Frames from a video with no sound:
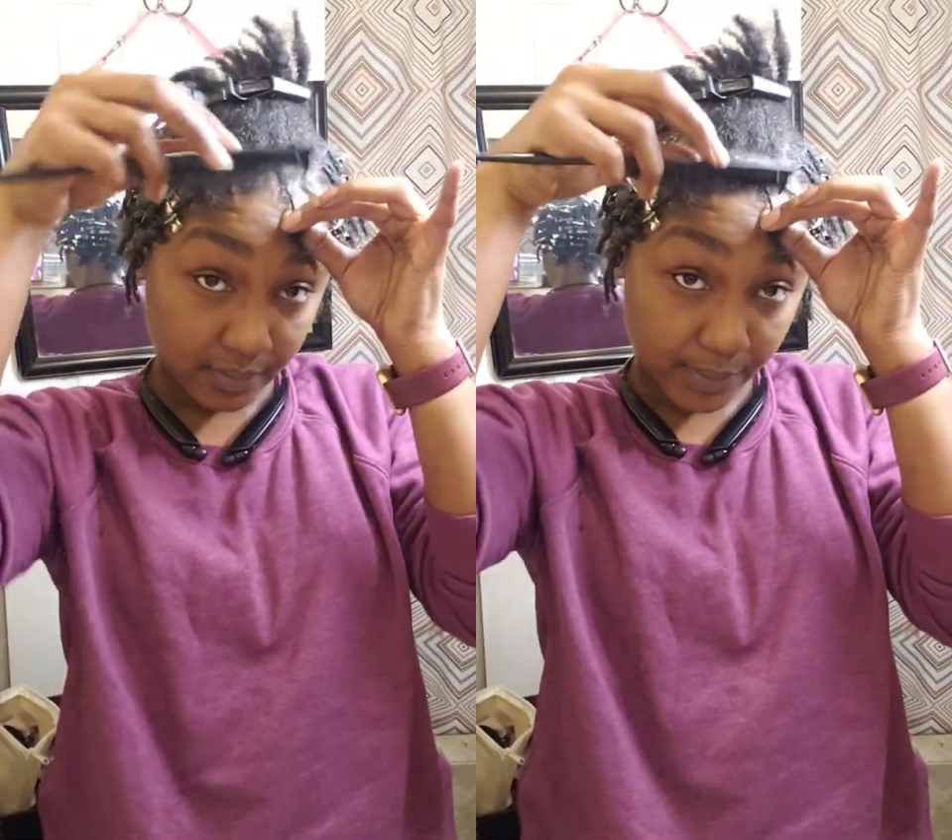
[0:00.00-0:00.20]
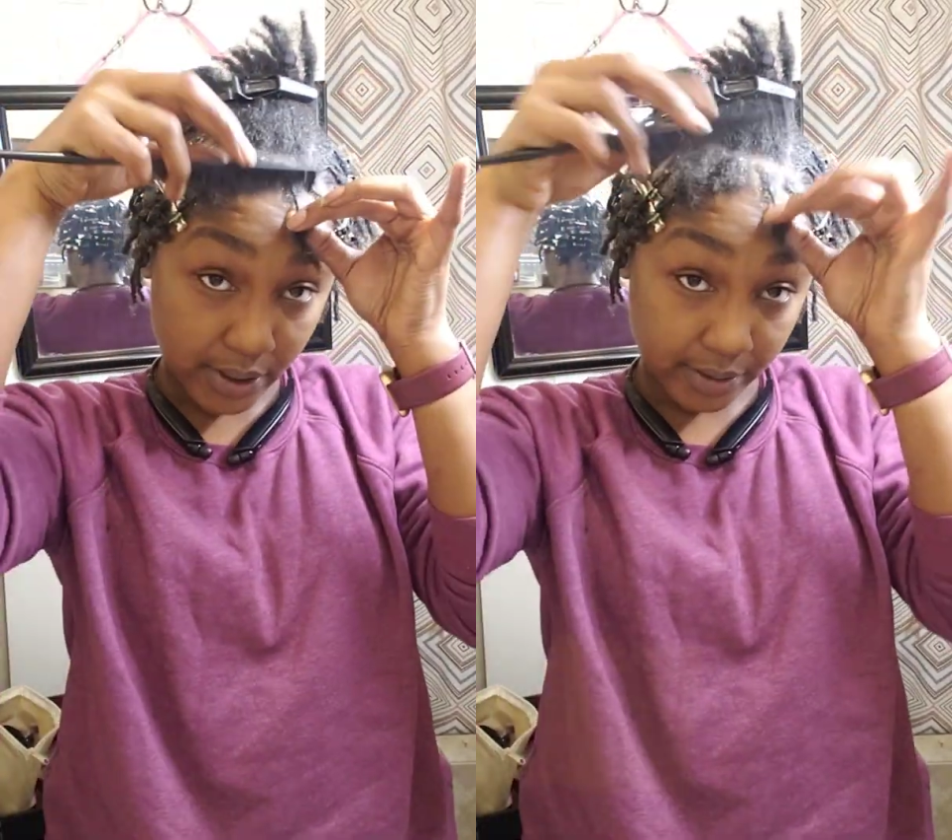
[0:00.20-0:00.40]

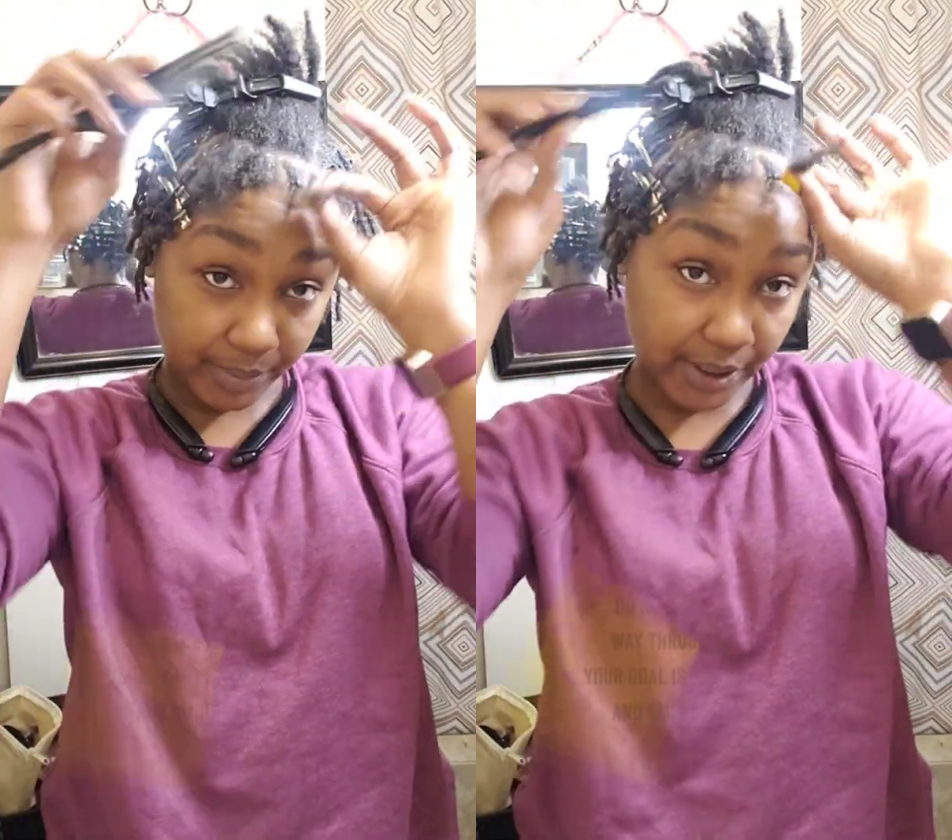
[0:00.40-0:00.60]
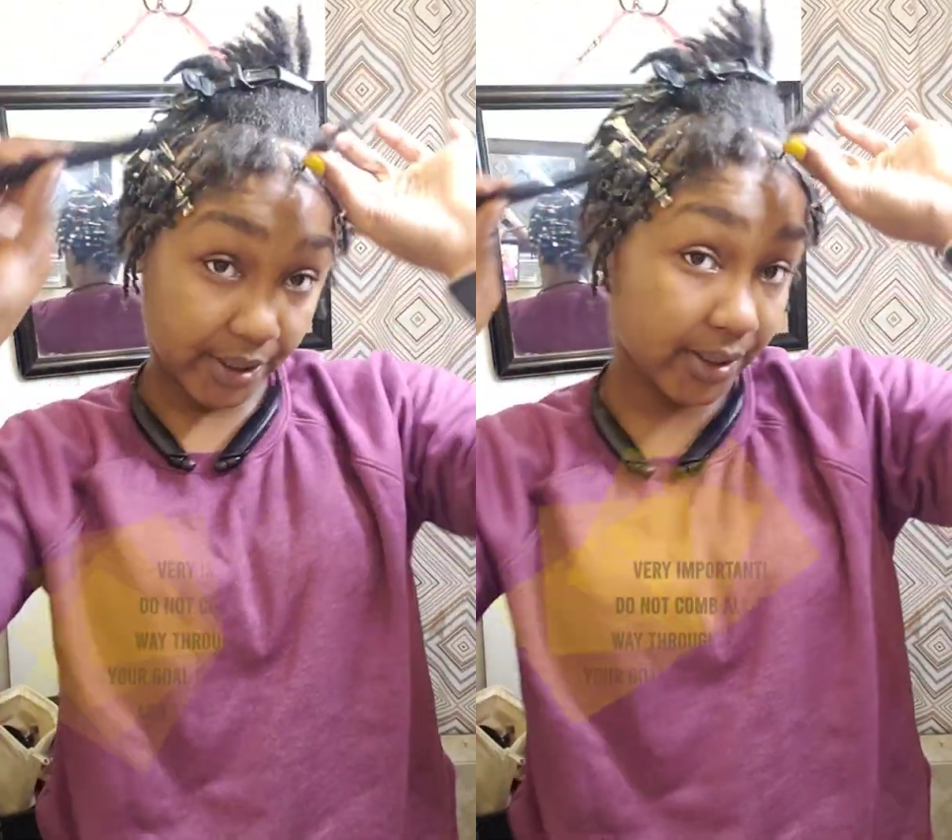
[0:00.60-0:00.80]
part
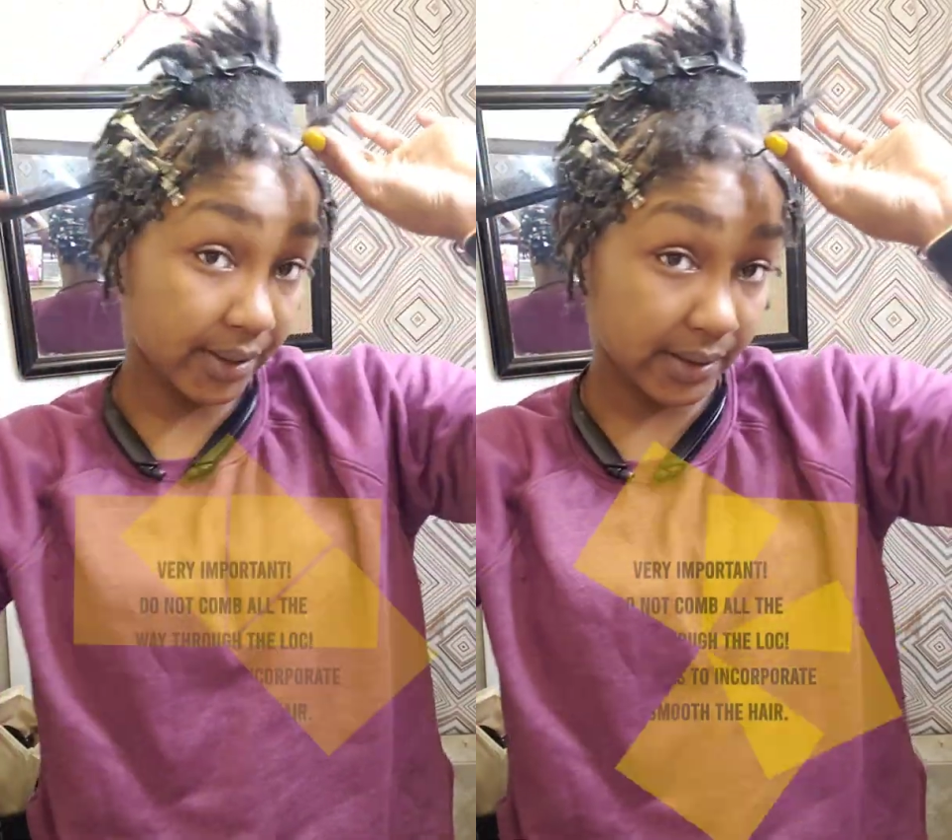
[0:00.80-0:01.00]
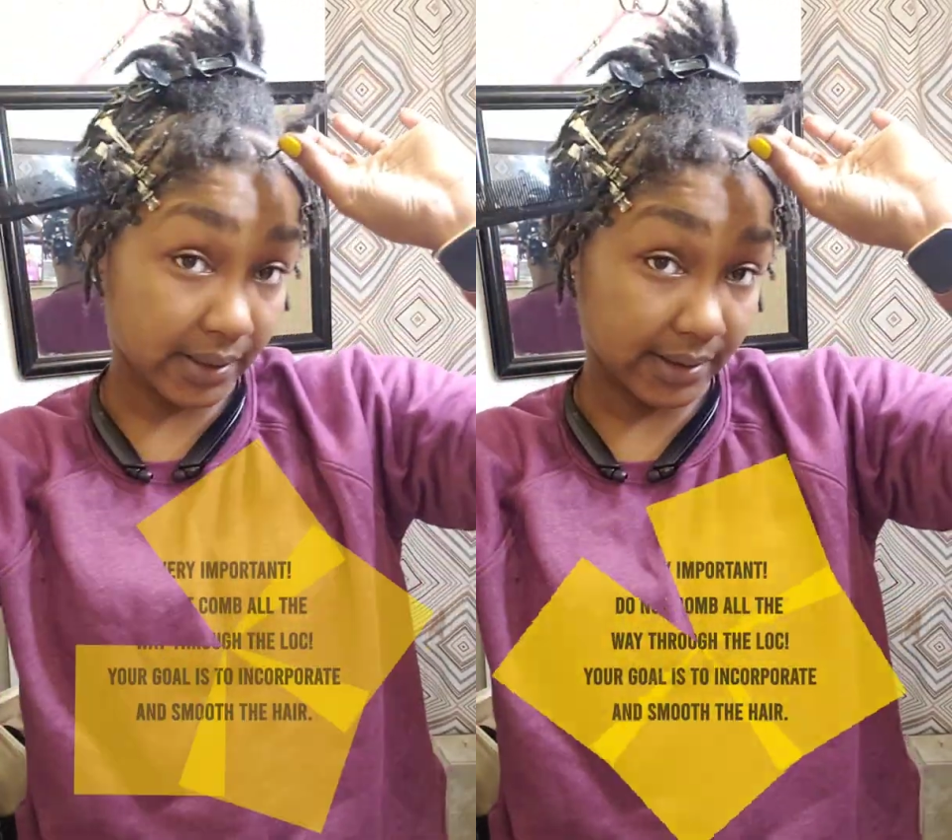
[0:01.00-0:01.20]
up here,
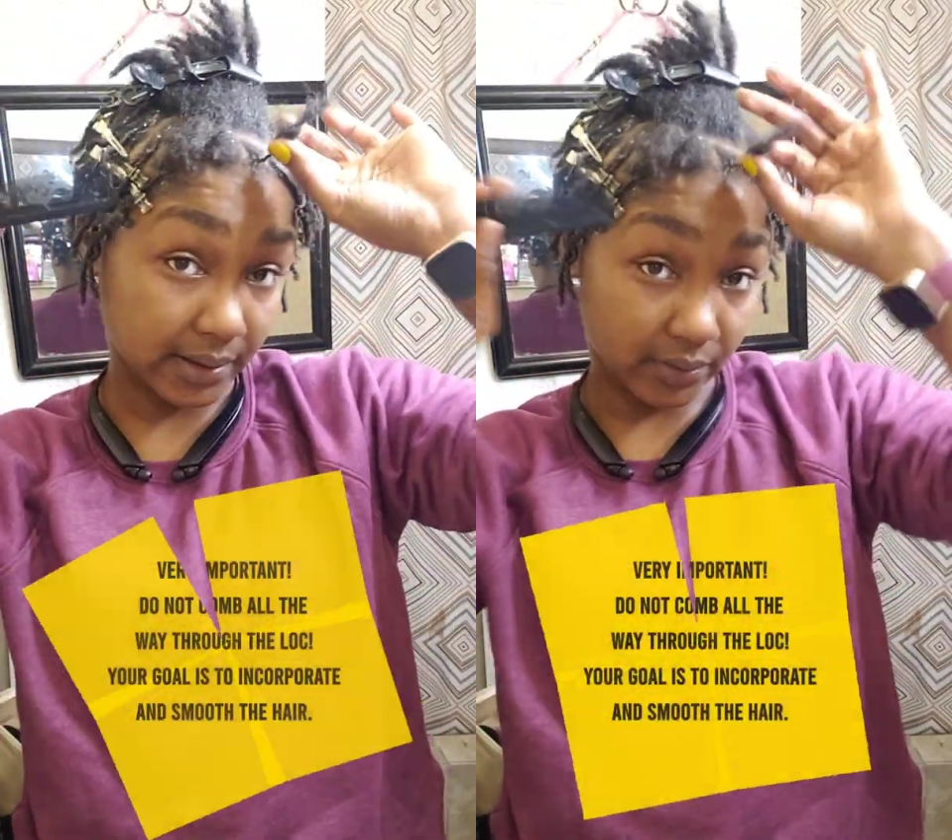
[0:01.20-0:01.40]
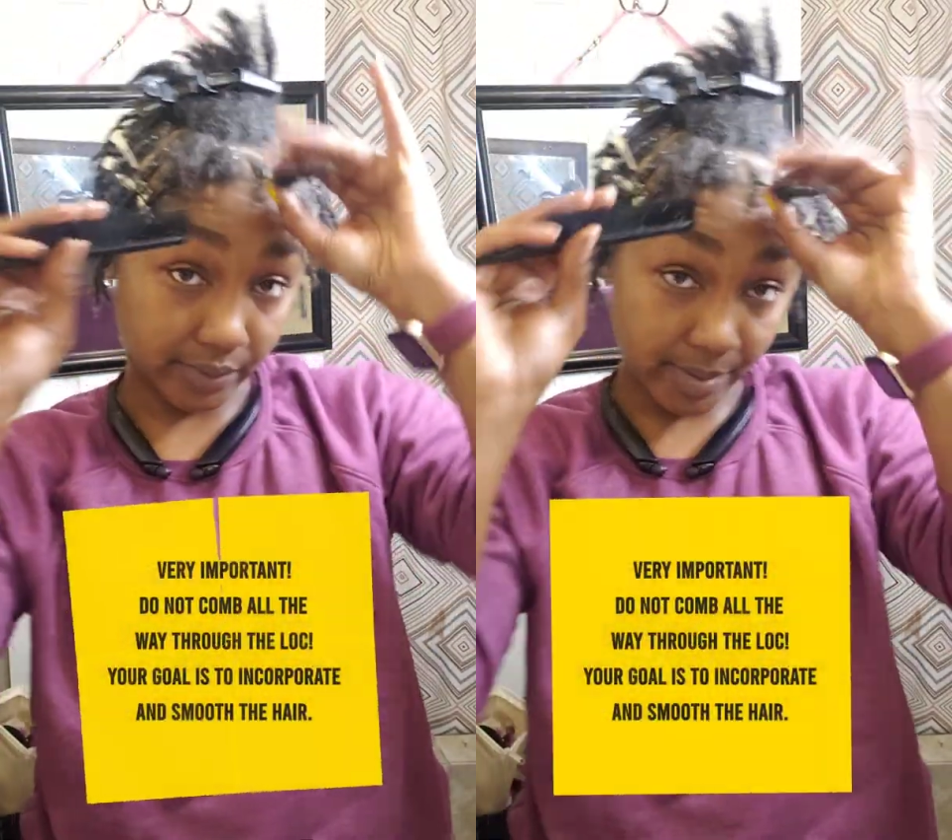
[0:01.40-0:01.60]
and then that's the